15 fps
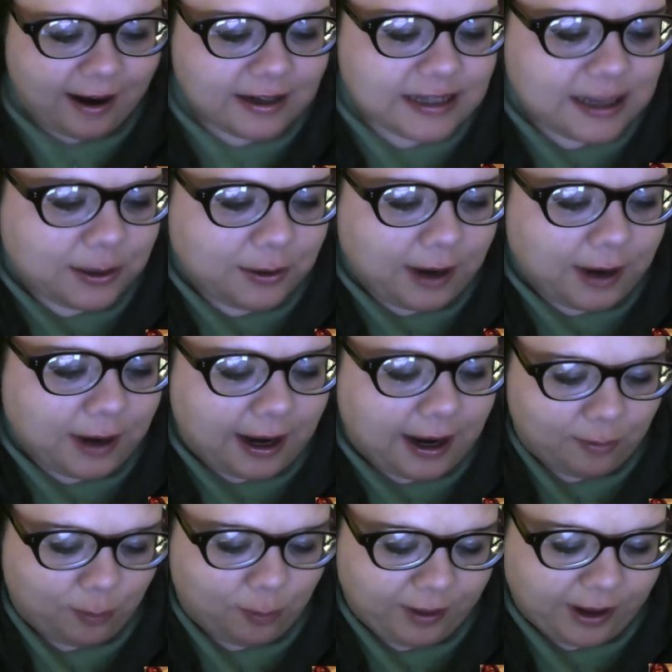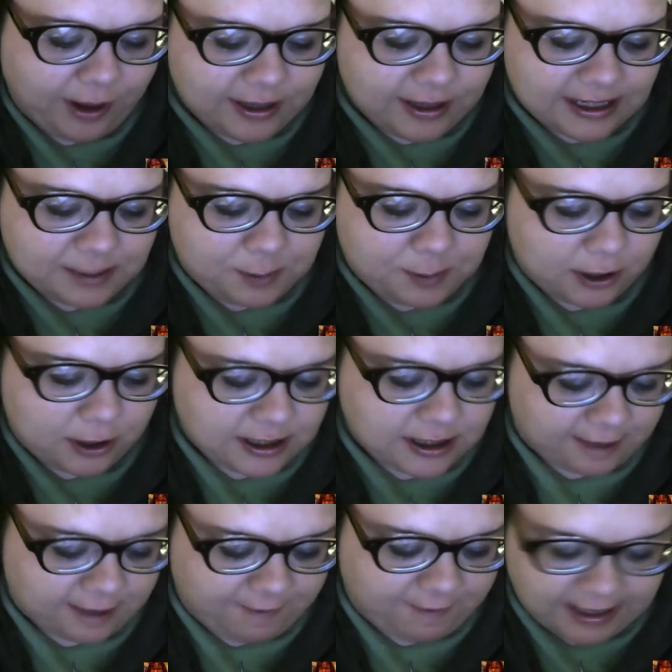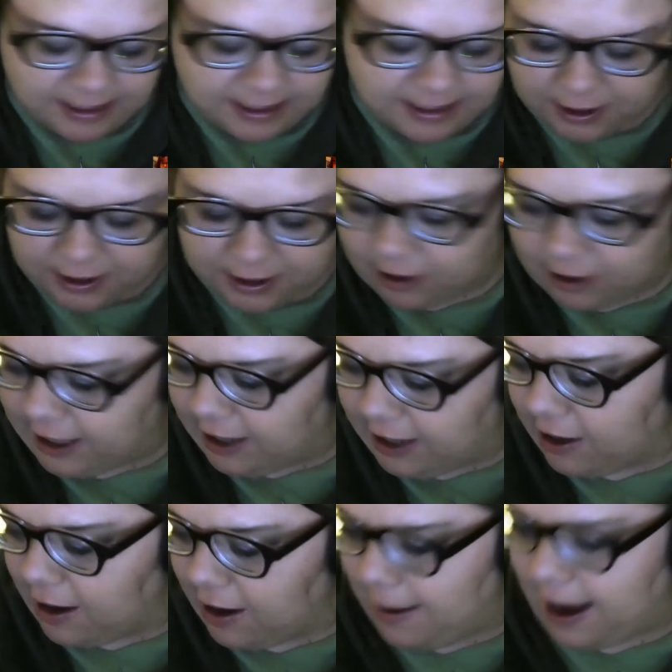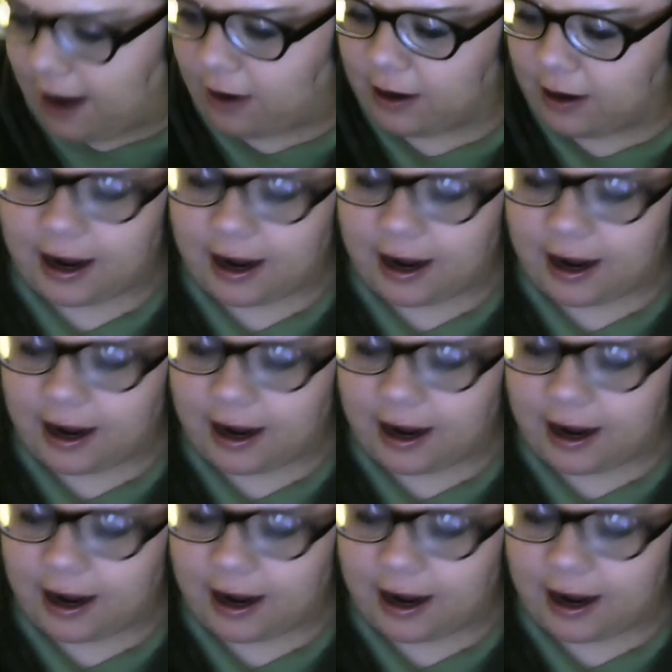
also there was this post on Facebook earlier about